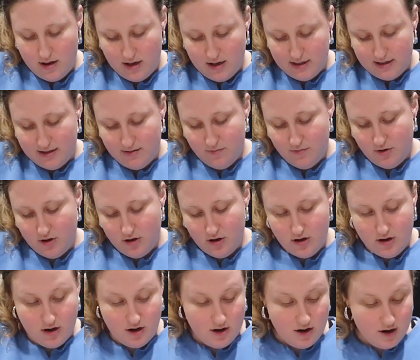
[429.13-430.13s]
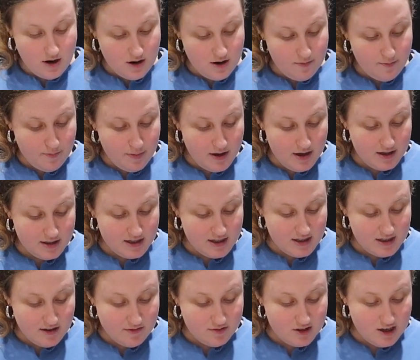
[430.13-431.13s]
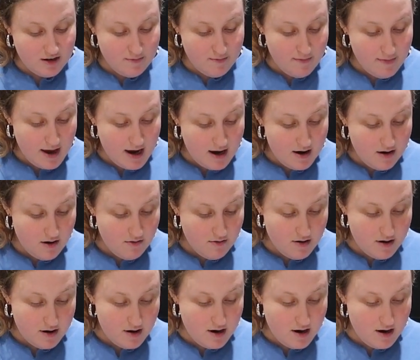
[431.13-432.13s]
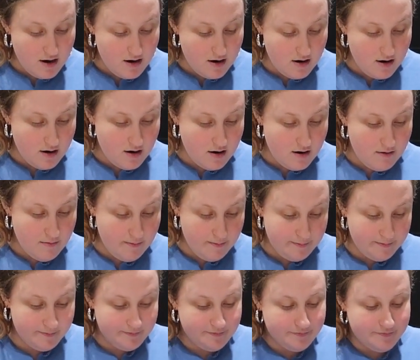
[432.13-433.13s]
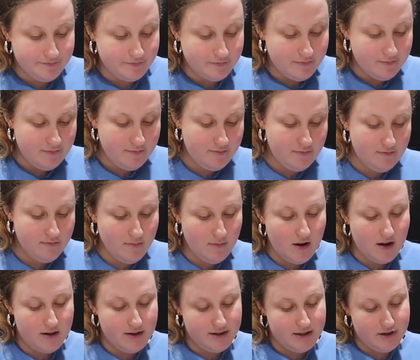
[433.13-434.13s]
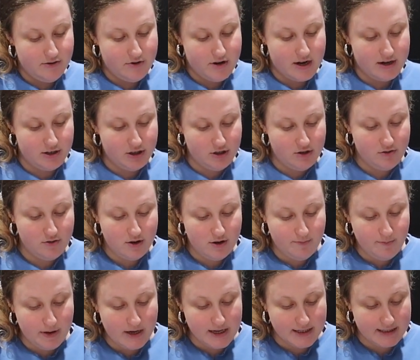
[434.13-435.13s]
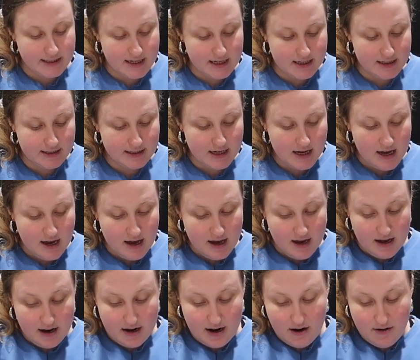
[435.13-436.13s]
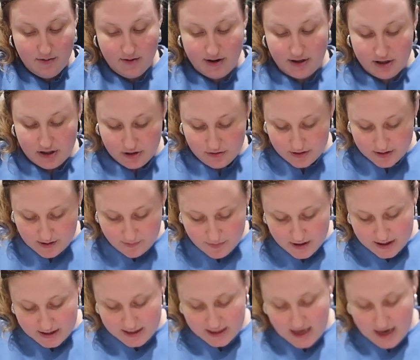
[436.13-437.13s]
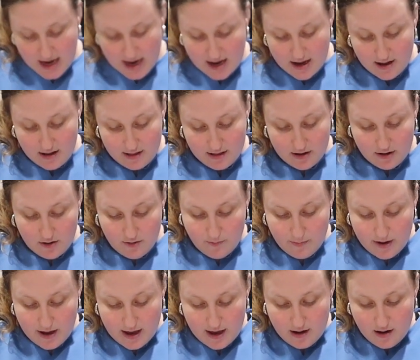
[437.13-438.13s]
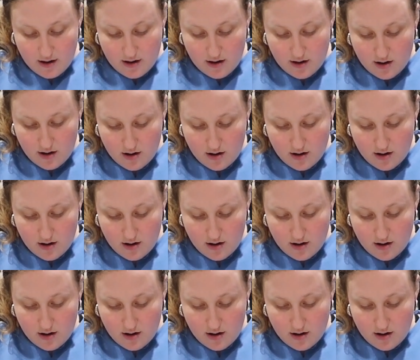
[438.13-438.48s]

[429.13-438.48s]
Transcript: get some good pieces of tomato on here. So you've got two good pieces. Now what I'm gonna do is I'm gonna take a little bit,